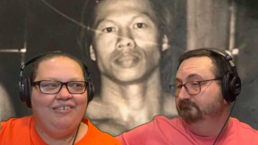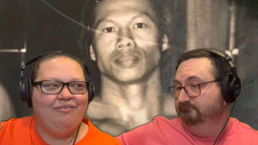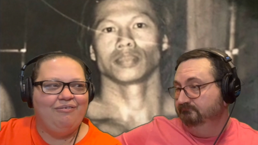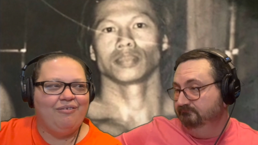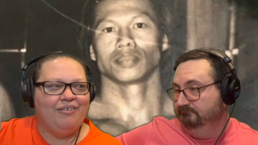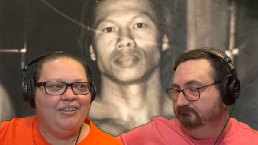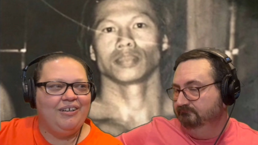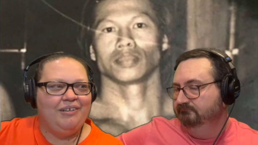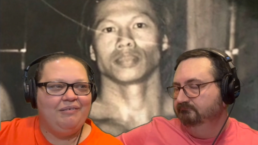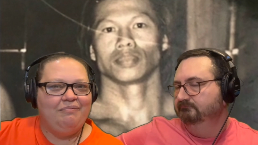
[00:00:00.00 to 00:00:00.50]

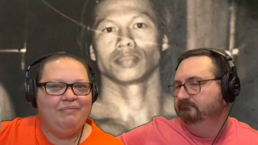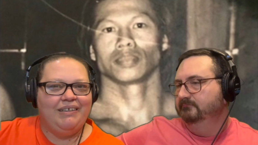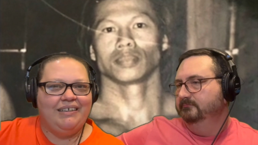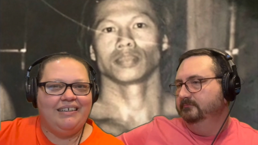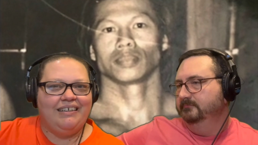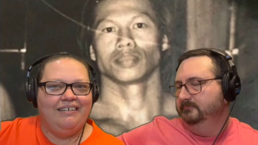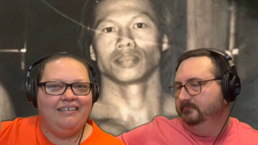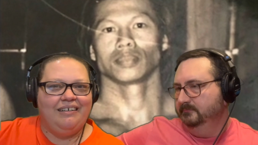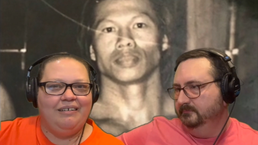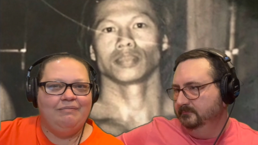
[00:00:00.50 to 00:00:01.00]
Speaker 1: from
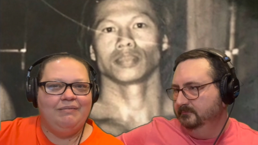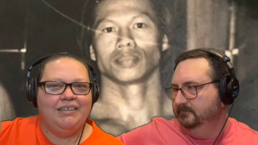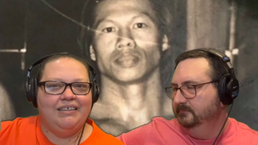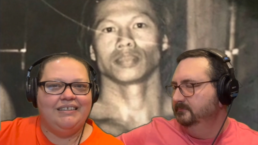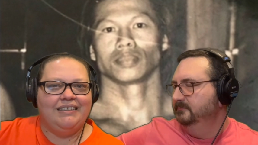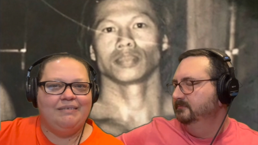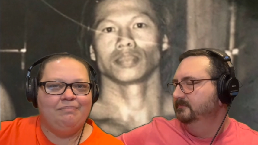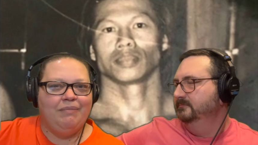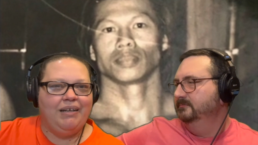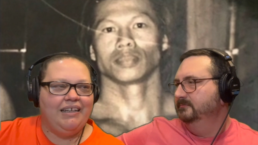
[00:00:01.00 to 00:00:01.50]

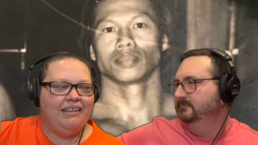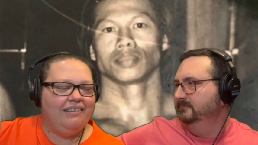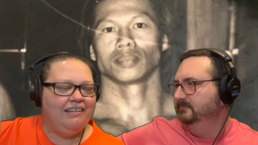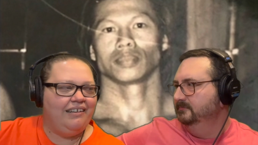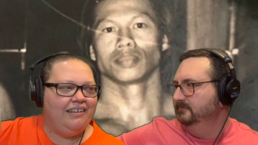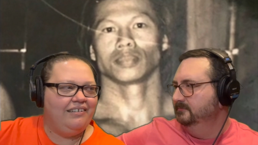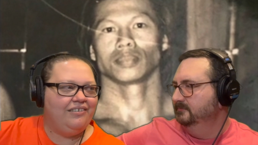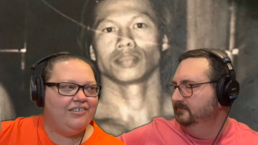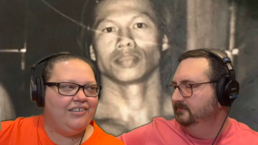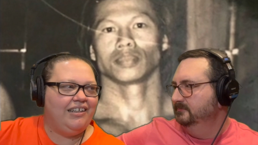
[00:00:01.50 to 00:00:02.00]
communist
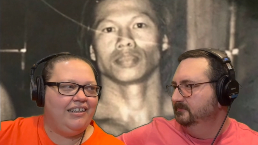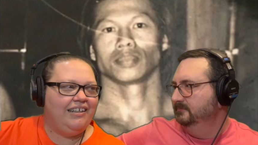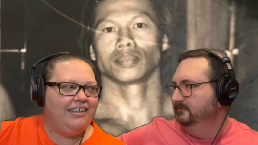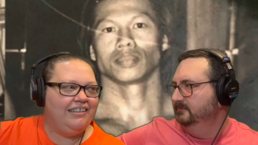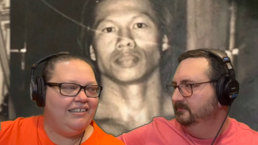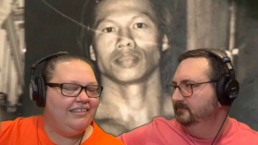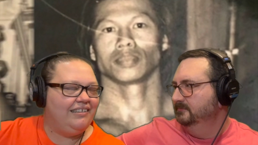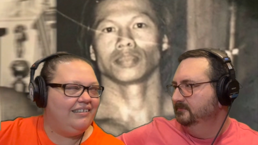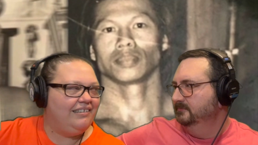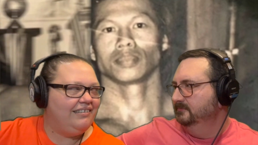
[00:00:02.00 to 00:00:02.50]
mainland
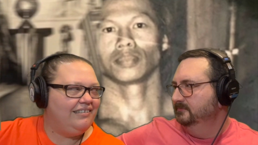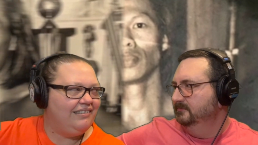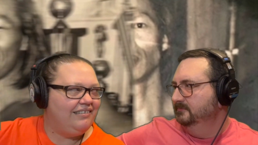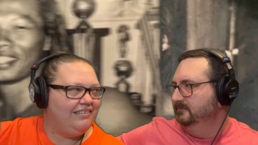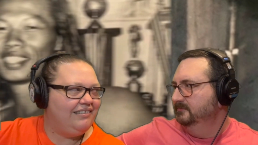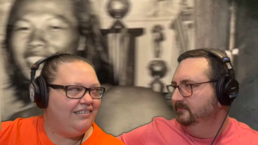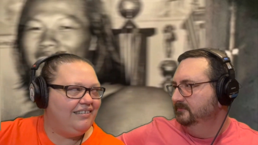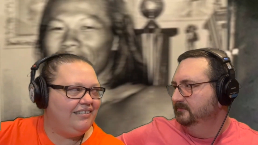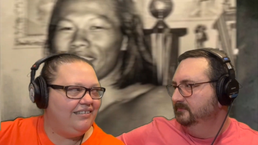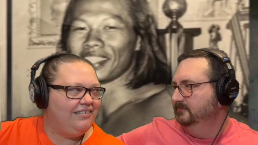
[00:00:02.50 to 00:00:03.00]
China
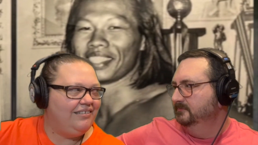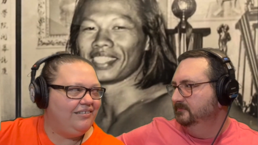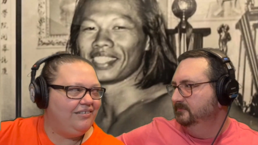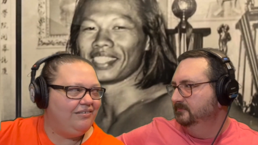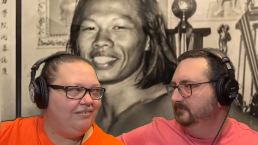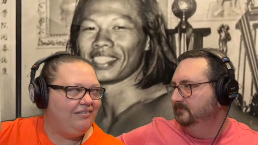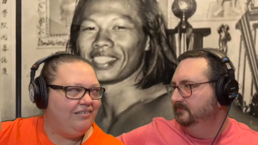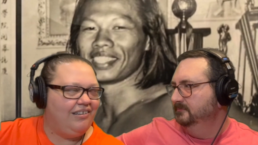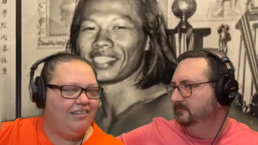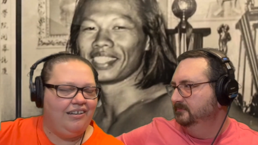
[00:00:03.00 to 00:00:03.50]
to
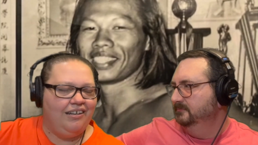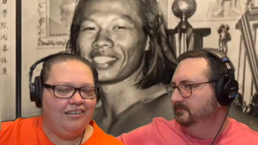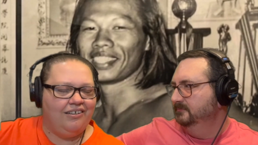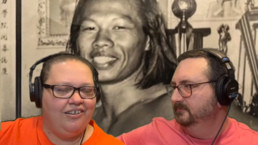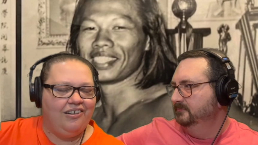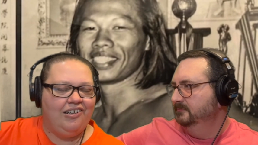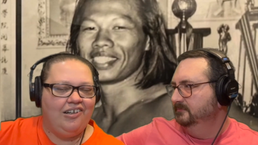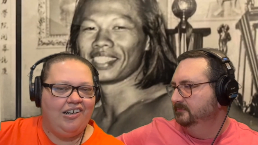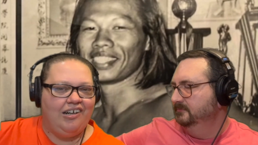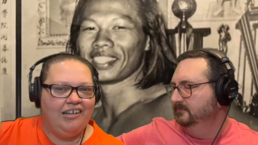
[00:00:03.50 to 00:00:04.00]
Hong
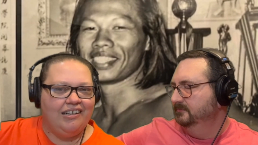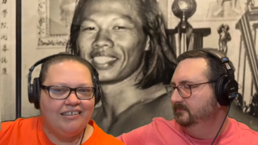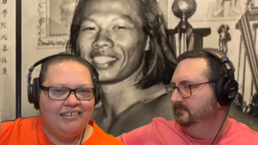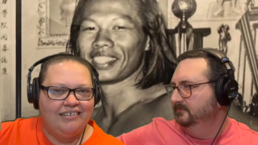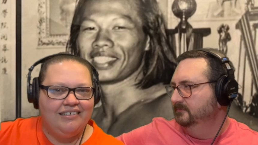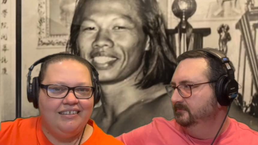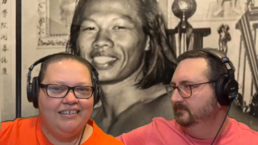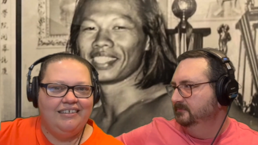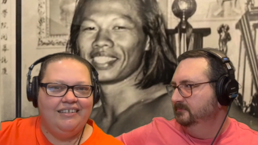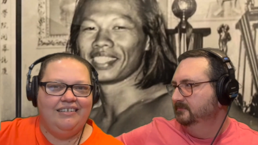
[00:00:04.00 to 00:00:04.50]
Kong
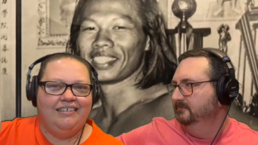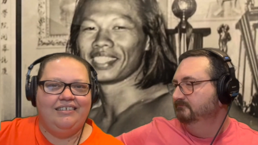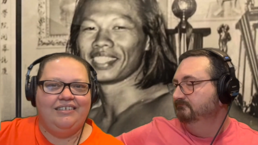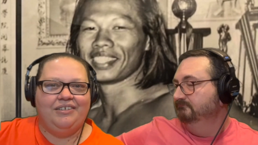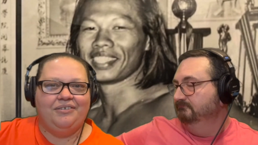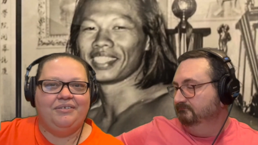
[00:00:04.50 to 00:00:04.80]
to